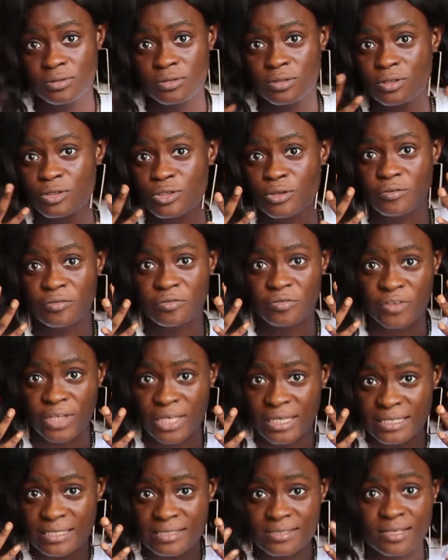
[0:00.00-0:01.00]
touch your
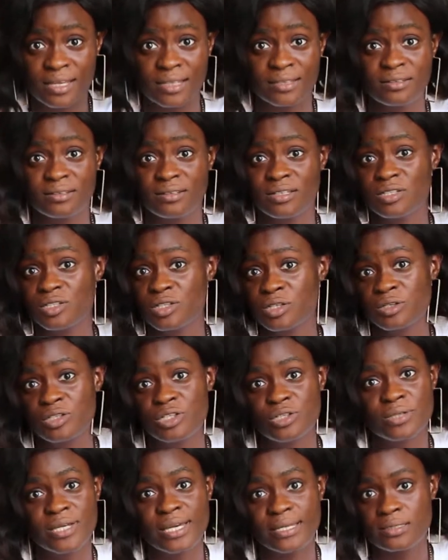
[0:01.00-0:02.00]
face, and in
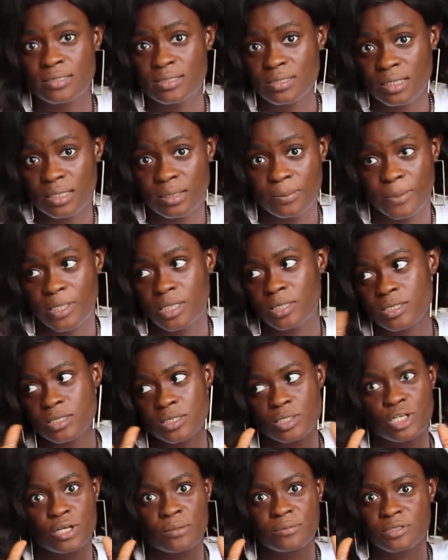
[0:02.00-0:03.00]
turn you get sick because
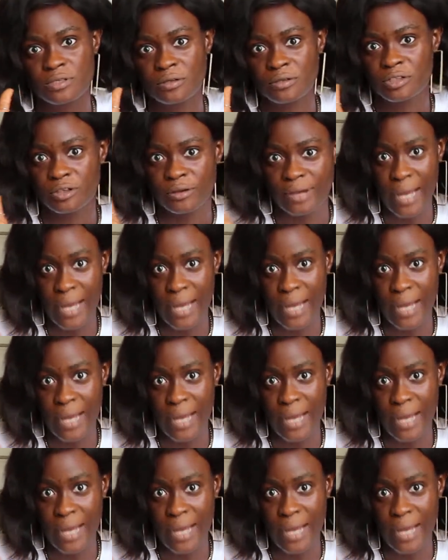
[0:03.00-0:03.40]
the germs are in your